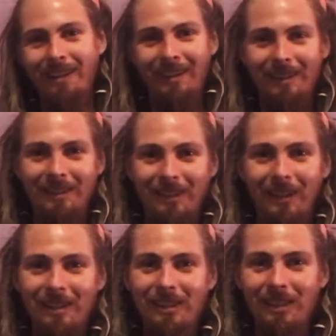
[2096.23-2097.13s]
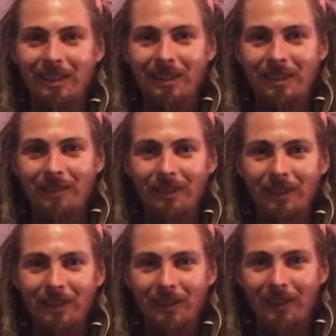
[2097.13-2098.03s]
So that's the end of this
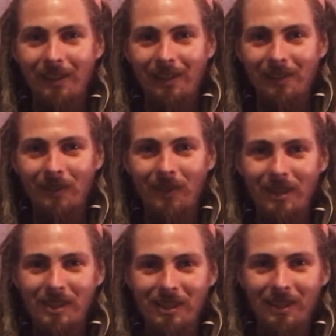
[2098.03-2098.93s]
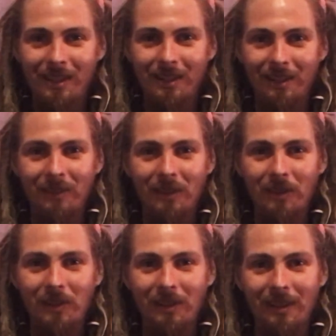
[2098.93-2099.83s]
video. Thanks for watching. Let me know
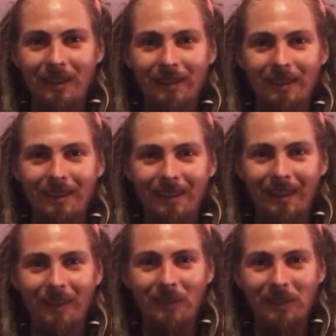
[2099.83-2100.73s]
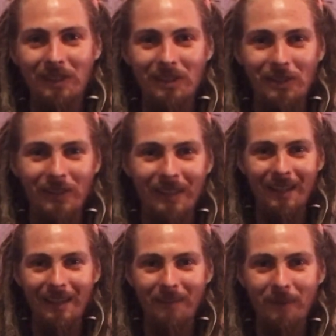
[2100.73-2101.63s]
what you think. I really enjoy
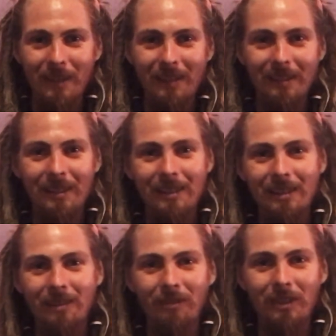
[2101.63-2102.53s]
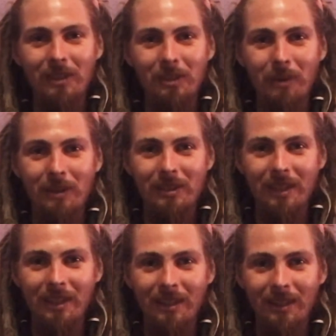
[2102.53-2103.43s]
making these videos about
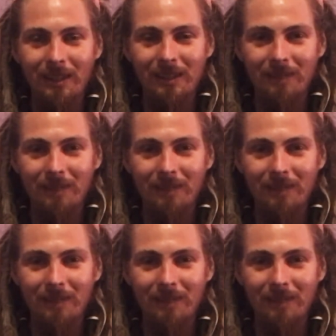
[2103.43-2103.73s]
psychedelics.